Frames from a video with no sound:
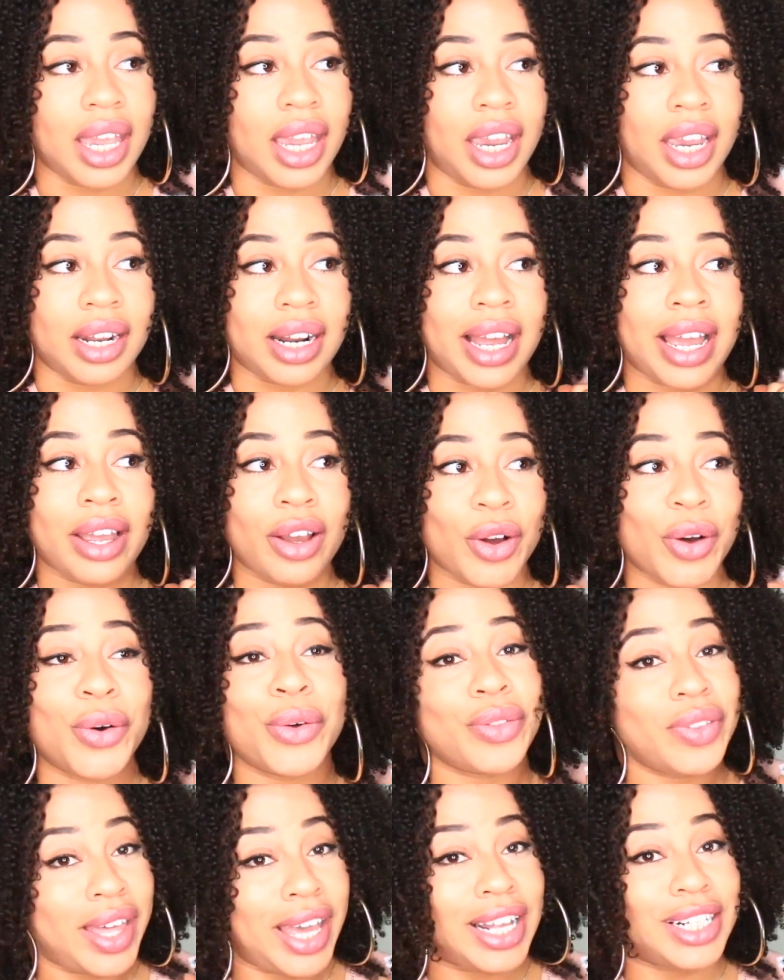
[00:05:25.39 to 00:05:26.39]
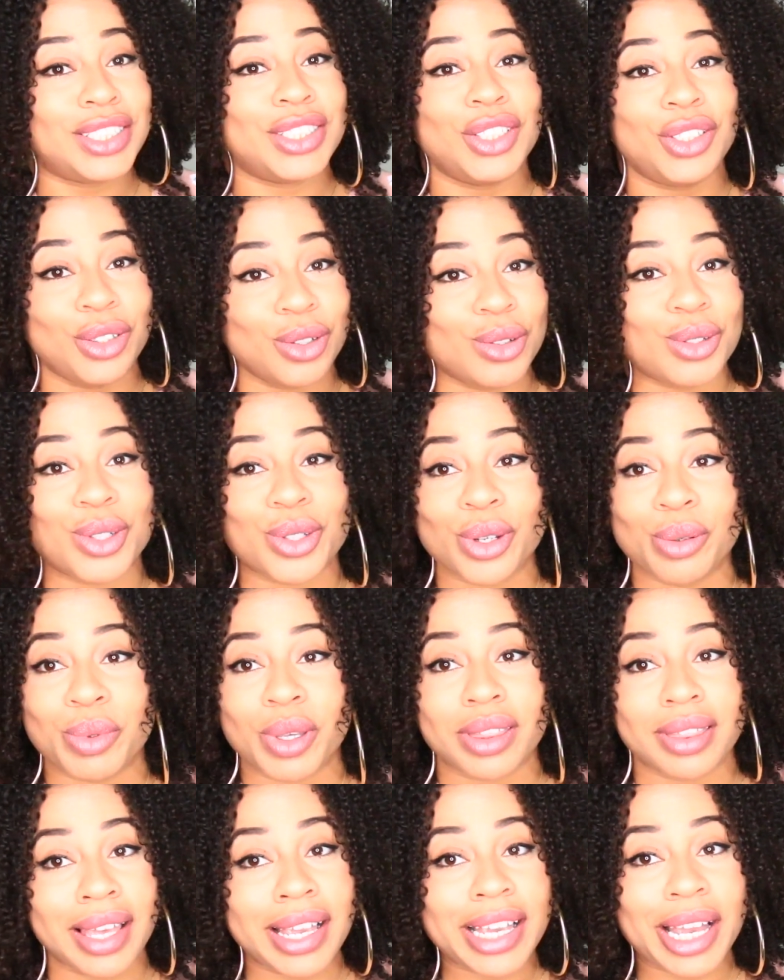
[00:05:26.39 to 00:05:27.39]
And I owe that to YouTube.
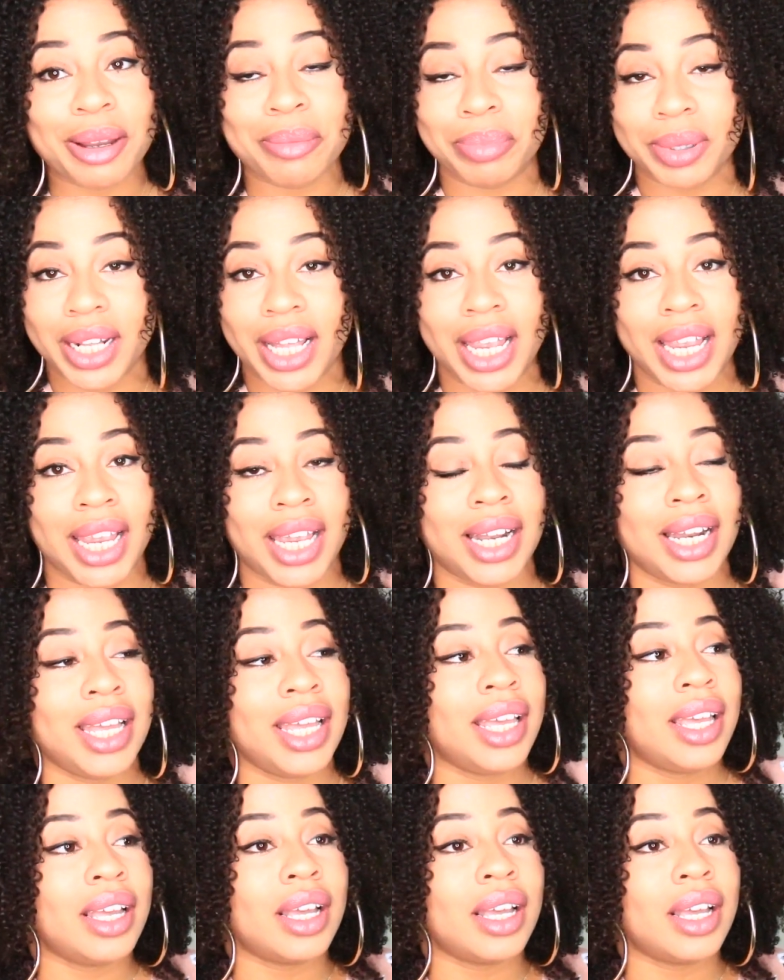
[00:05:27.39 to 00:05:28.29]
You think I'm playing?